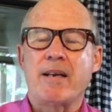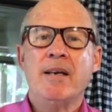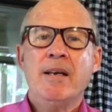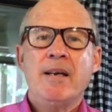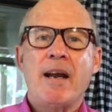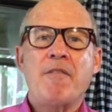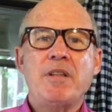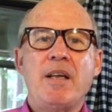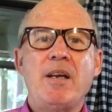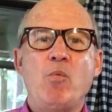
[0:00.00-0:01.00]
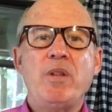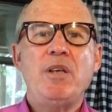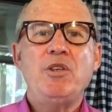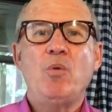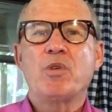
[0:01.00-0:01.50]
And everything
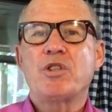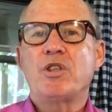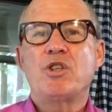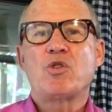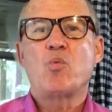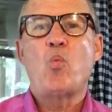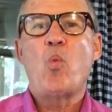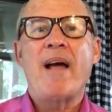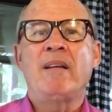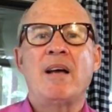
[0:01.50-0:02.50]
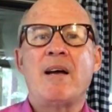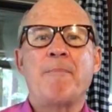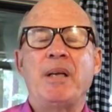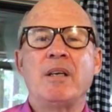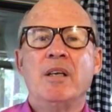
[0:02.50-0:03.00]
within you wants to just well
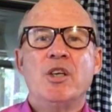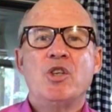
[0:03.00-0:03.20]
up and